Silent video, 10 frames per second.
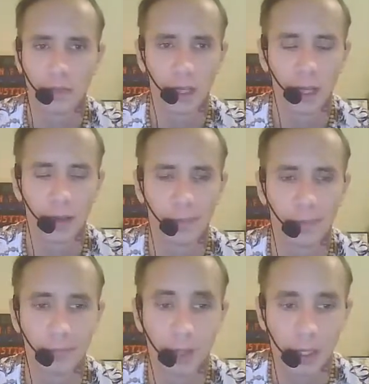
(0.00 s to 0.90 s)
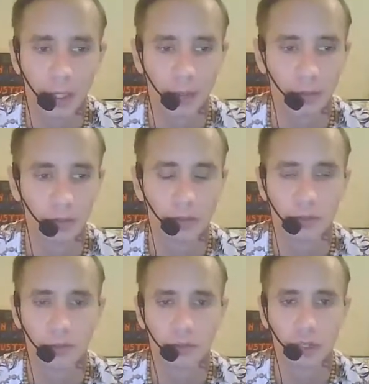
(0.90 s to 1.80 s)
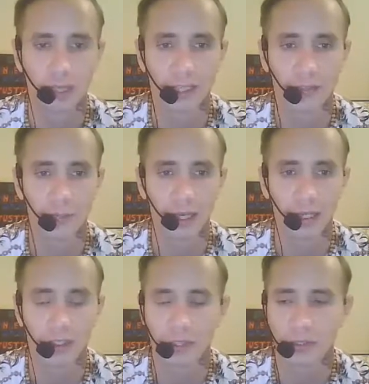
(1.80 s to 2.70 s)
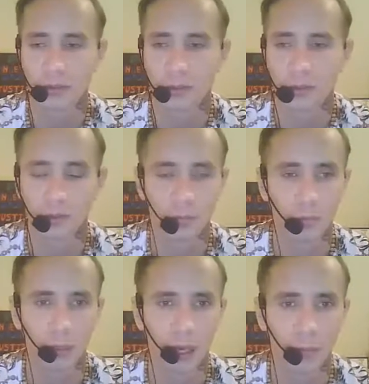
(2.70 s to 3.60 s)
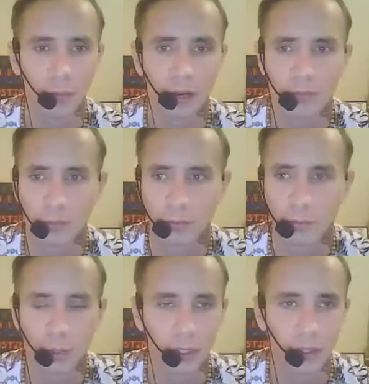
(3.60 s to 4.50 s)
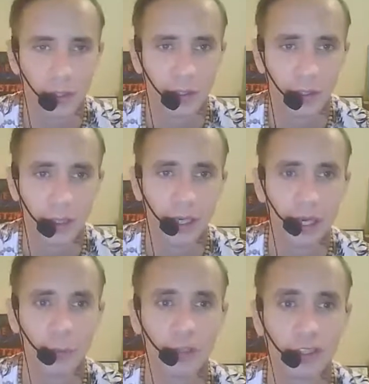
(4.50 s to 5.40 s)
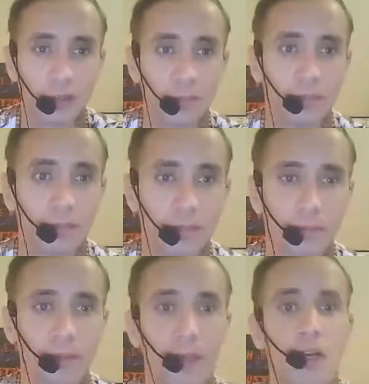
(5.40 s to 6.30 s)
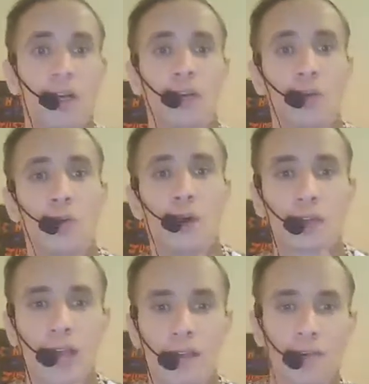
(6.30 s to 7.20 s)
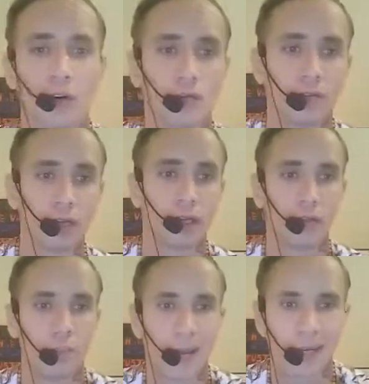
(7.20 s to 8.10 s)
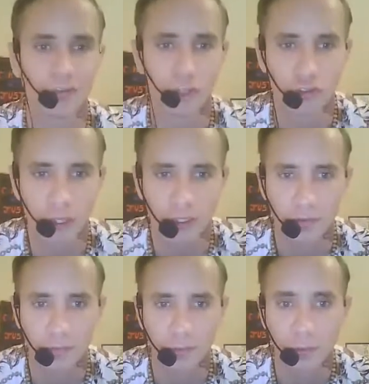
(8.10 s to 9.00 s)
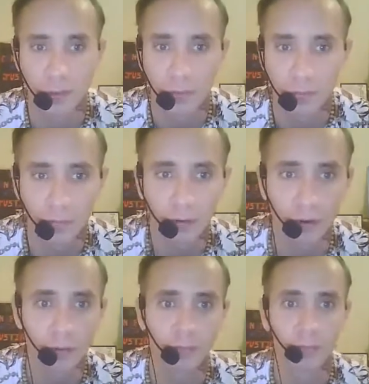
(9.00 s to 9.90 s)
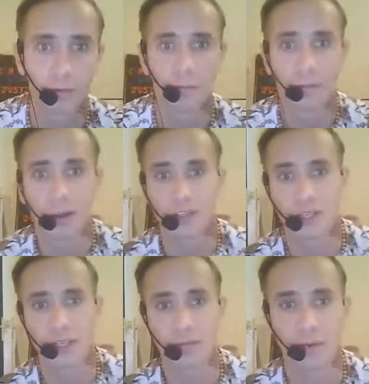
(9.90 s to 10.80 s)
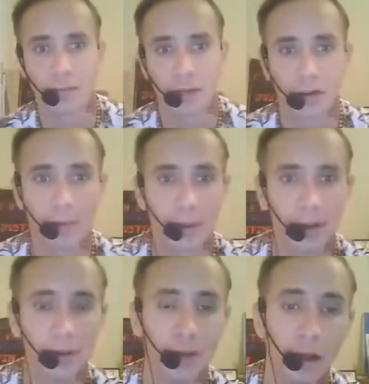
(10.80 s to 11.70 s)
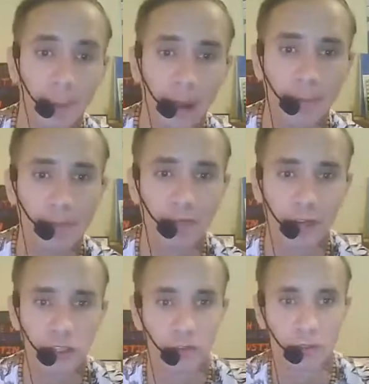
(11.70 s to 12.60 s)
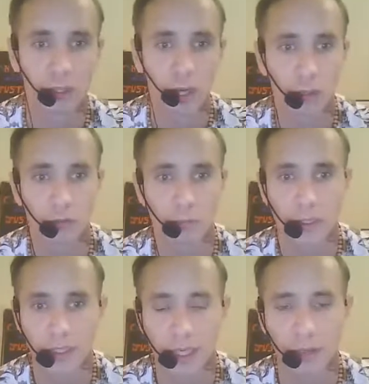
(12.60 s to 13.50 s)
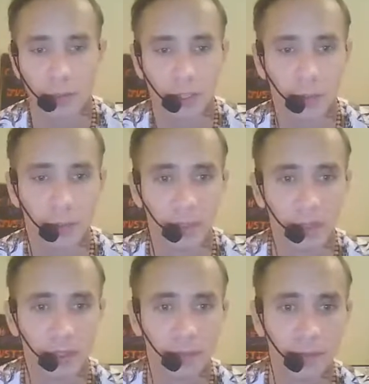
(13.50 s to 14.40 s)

I don't know, trying to get some legacy or whatever you want to put it, wisdom. New lockdown rules for England. Main restrictions from Thursday the 5th of November. Pubs and restaurants closed, but takeaways permitted.